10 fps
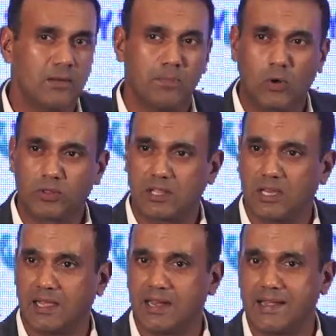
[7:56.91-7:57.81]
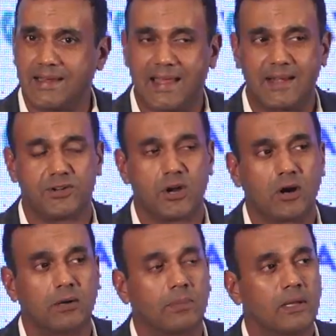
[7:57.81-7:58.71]
both in India and
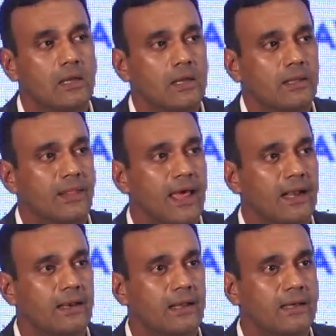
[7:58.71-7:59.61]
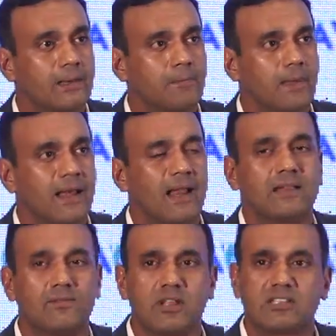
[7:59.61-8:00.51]
Europe that, and I'll
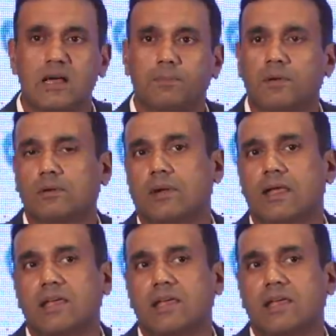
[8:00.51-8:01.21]
give you an example. Like